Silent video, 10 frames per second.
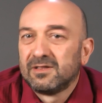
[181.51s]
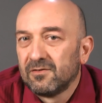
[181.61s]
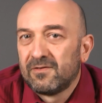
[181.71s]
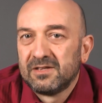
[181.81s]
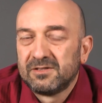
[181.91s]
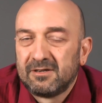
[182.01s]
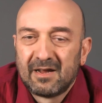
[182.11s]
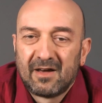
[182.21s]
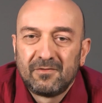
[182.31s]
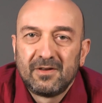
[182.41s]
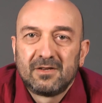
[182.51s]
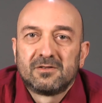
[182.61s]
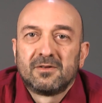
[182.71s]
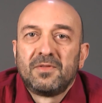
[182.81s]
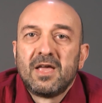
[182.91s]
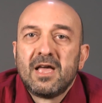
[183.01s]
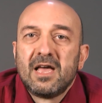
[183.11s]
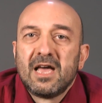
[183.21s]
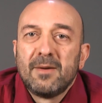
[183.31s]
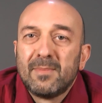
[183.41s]
and the fancy graphics.
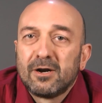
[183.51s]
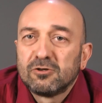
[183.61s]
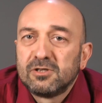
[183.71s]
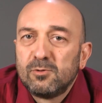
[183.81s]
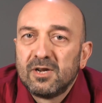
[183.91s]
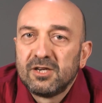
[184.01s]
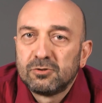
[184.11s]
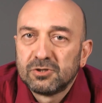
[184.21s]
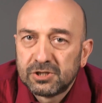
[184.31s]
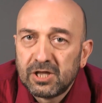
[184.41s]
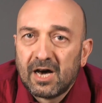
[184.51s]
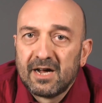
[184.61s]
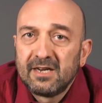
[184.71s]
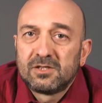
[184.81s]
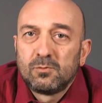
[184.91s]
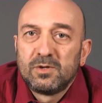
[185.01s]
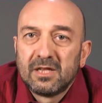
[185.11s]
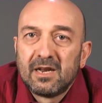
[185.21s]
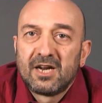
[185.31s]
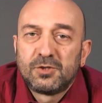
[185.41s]
A microsimulation starts with
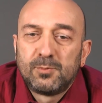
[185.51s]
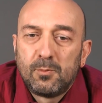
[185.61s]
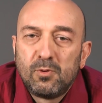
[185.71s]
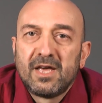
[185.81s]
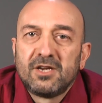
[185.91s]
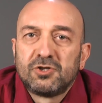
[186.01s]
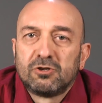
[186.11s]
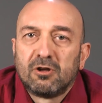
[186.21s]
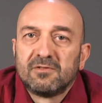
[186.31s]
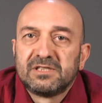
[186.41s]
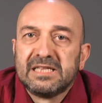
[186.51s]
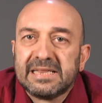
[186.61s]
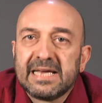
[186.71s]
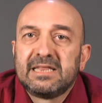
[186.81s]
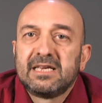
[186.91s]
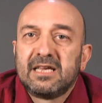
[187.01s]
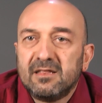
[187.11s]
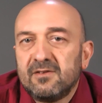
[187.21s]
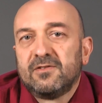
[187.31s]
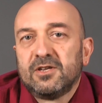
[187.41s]
a large population of synthetic
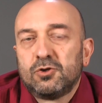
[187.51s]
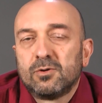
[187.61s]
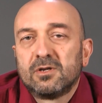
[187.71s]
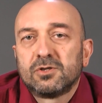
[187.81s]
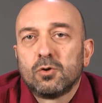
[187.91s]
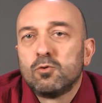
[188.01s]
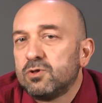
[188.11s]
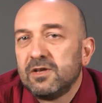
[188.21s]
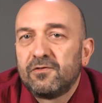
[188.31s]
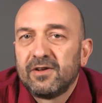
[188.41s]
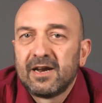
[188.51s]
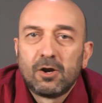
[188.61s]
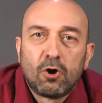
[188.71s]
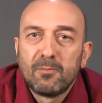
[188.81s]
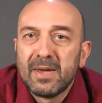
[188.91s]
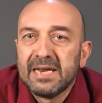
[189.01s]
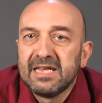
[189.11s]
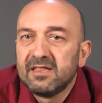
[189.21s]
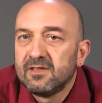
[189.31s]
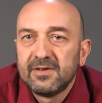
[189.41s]
individuals who differ along
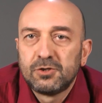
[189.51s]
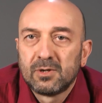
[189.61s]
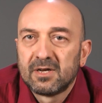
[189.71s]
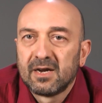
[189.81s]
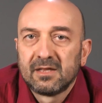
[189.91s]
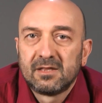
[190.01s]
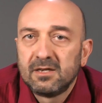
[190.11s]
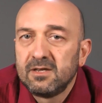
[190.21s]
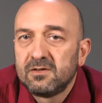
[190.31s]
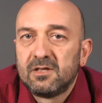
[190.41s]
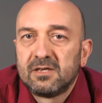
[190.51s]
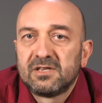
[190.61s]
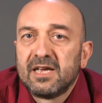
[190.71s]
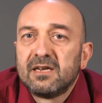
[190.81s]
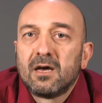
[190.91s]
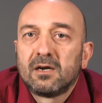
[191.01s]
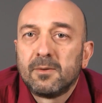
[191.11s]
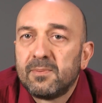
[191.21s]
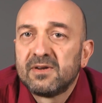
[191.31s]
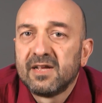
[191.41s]
many individual characteristics and are
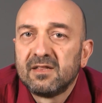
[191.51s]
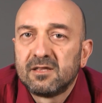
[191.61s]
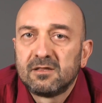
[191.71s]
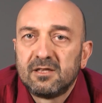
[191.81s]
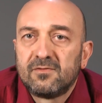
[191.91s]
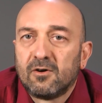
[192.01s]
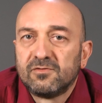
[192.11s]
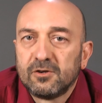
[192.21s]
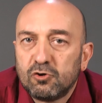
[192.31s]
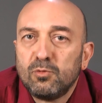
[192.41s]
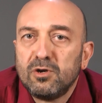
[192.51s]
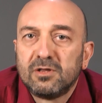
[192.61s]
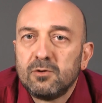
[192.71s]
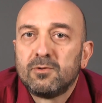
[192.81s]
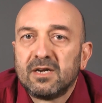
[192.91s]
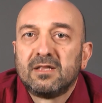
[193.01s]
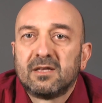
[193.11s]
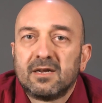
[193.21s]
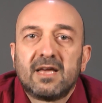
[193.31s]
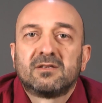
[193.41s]
representative of the community we are
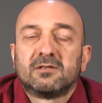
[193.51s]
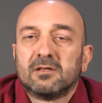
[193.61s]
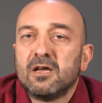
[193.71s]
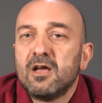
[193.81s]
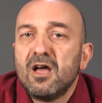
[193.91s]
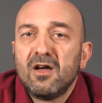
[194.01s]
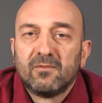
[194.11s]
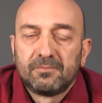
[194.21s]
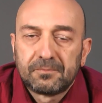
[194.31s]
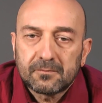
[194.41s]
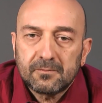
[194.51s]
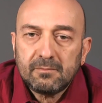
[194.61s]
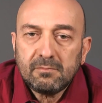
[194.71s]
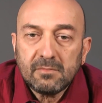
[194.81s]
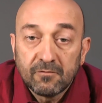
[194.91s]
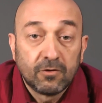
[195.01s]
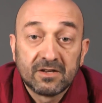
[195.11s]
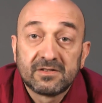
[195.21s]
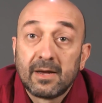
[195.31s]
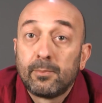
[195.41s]
interested in. For
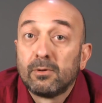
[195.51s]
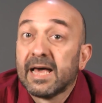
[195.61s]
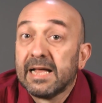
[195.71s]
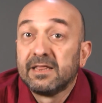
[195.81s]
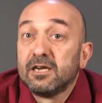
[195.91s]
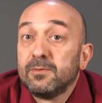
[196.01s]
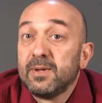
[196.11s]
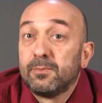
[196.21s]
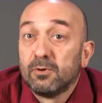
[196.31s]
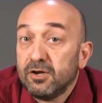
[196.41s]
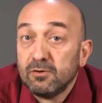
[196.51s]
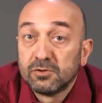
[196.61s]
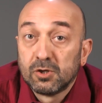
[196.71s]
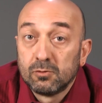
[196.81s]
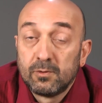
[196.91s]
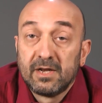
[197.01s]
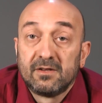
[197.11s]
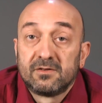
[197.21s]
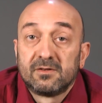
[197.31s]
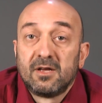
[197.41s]
example, elderly people in New South
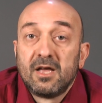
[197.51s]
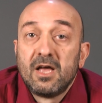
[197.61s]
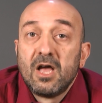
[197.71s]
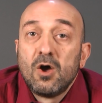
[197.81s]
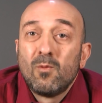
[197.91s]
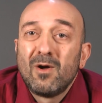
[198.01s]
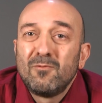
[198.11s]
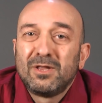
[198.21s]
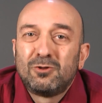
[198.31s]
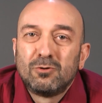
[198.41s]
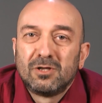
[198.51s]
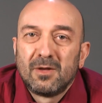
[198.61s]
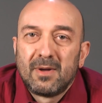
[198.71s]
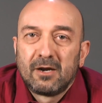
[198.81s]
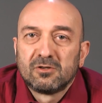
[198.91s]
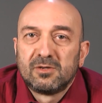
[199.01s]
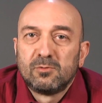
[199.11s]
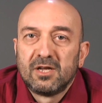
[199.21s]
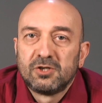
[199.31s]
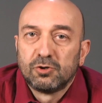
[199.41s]
Wales. When we turn the
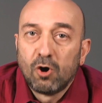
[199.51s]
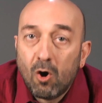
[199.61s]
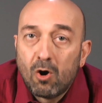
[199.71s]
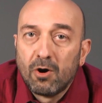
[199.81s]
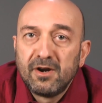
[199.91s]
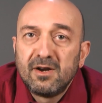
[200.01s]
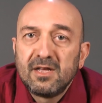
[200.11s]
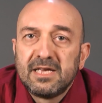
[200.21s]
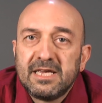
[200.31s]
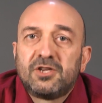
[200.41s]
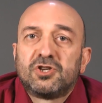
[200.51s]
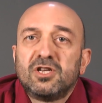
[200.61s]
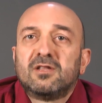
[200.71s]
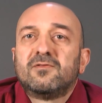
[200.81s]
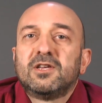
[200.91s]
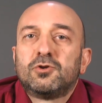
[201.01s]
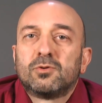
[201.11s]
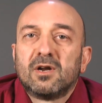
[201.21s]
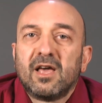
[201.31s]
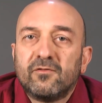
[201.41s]
microsimulation on, each
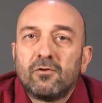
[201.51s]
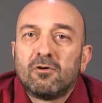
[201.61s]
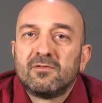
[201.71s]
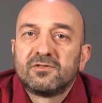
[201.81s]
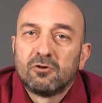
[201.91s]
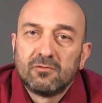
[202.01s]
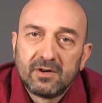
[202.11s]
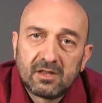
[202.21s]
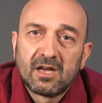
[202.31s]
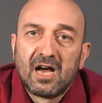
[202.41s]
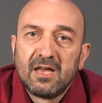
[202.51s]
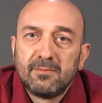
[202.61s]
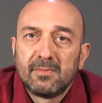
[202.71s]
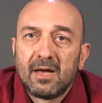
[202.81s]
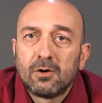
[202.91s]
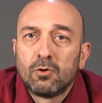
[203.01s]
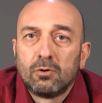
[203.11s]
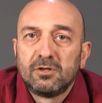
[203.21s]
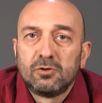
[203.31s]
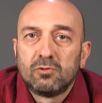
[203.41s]
individual evolves over time
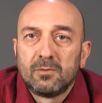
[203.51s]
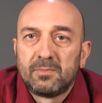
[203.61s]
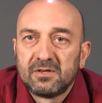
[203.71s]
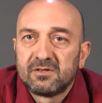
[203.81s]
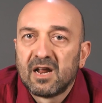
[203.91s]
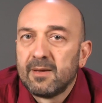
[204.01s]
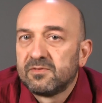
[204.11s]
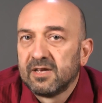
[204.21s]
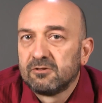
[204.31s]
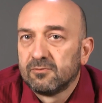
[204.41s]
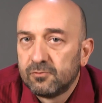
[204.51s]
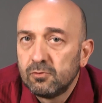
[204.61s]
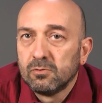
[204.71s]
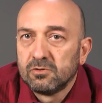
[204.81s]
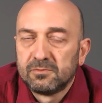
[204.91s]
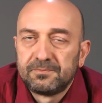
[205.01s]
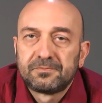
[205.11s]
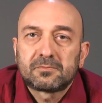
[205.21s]
according to a prescribed set of rules,